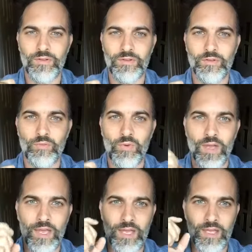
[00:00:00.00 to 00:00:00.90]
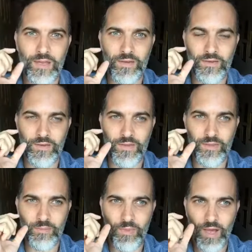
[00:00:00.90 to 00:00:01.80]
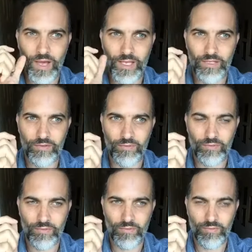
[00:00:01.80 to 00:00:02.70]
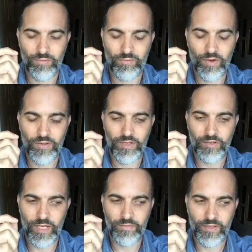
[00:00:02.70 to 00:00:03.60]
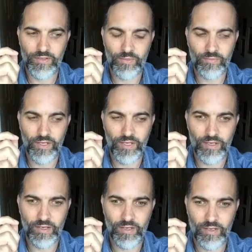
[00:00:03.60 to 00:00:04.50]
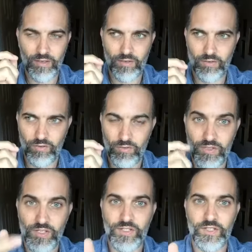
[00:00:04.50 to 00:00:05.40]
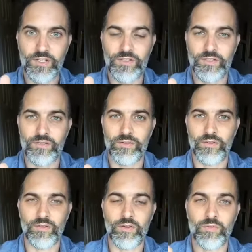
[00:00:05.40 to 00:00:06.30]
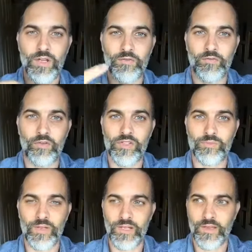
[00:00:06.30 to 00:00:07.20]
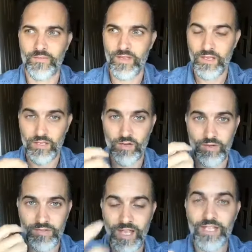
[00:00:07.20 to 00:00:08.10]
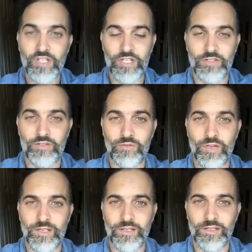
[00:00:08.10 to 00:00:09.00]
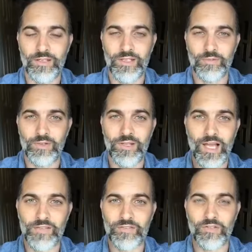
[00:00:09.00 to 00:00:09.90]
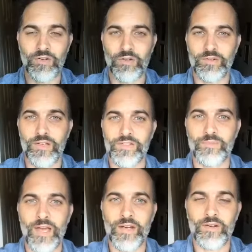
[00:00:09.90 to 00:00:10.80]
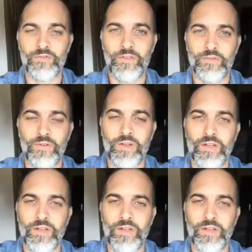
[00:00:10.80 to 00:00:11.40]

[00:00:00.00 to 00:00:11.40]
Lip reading: the way the mind, whether you're giving something resistance or reinforcement, your attention to it is what allows it to grow. It doesn't matter if you